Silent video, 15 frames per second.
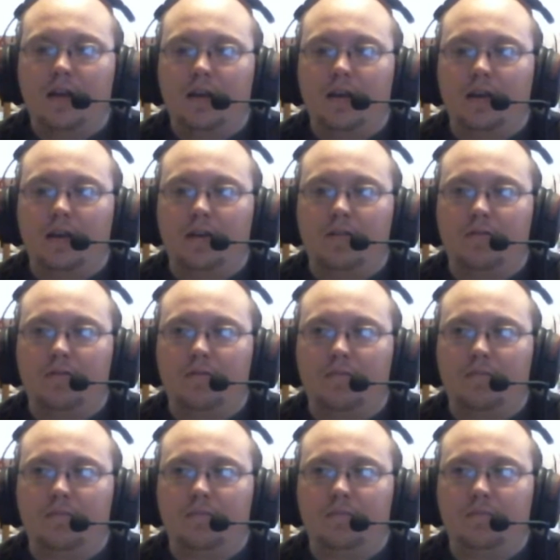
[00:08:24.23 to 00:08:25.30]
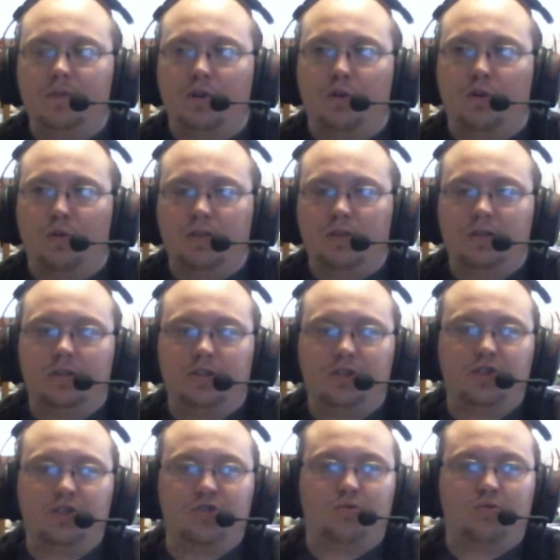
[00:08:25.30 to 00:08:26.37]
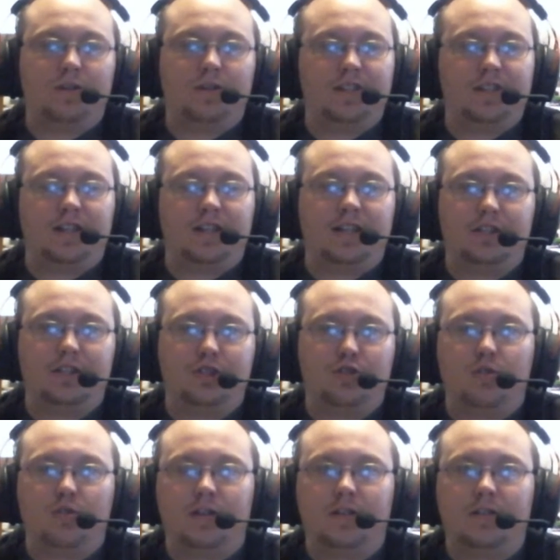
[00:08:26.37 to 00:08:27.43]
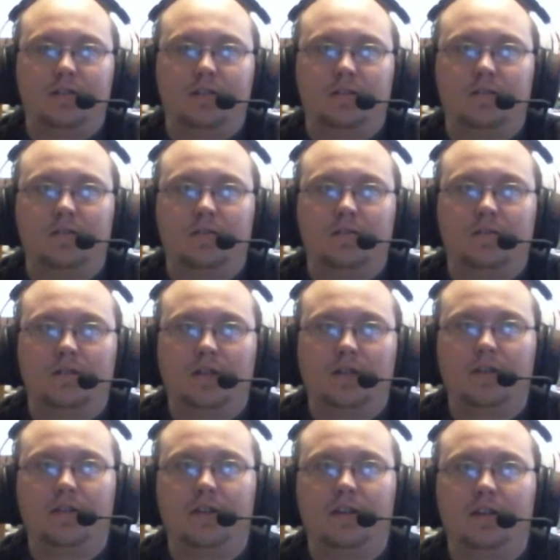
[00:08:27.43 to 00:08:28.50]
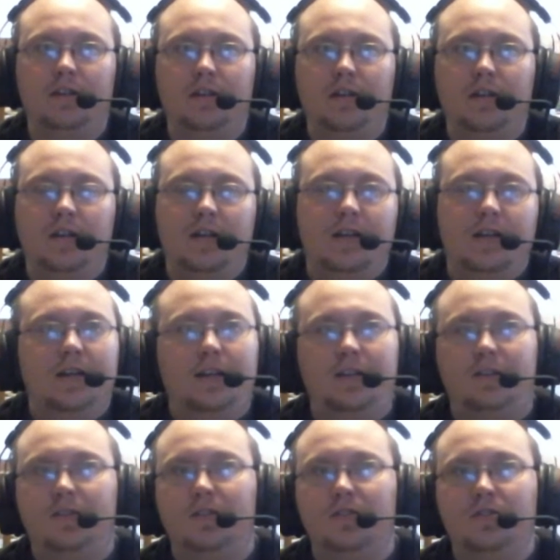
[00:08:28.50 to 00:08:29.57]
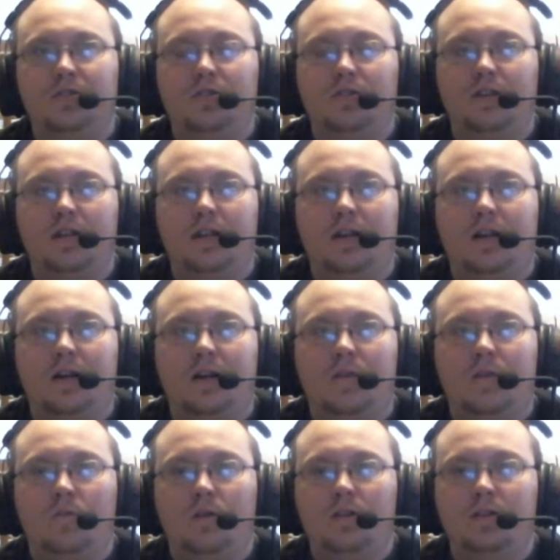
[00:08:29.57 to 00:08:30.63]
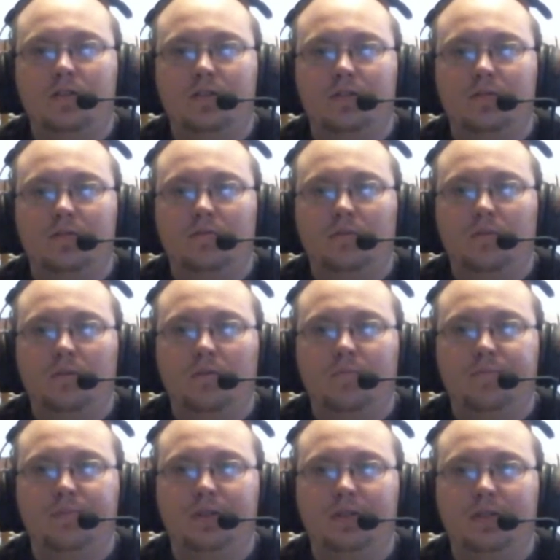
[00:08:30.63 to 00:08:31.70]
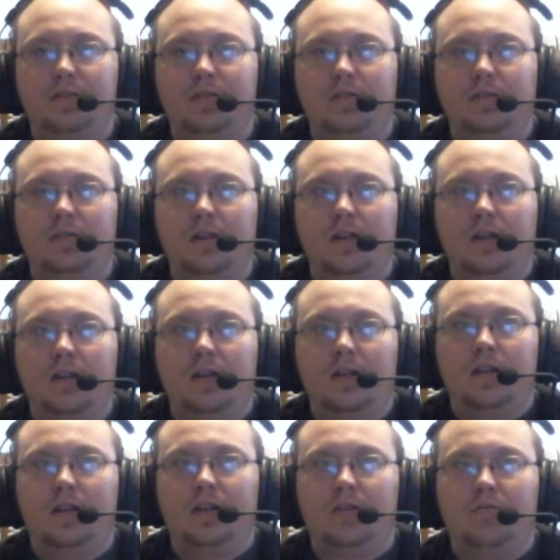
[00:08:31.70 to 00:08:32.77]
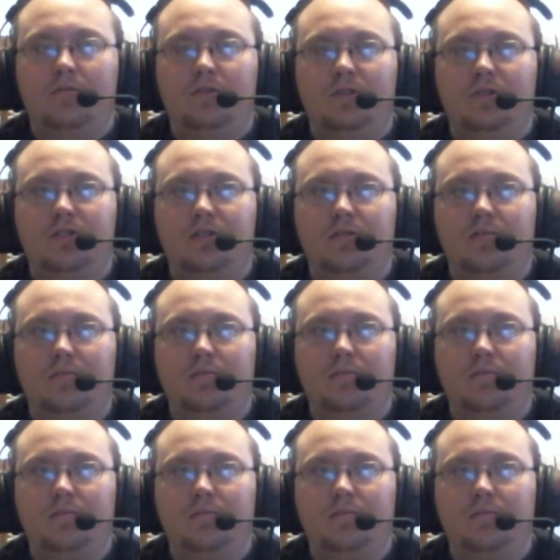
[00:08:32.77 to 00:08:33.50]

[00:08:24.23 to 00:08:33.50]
it told a good story that I enjoyed. I mean, it didn't turn out how I wanted to, but it was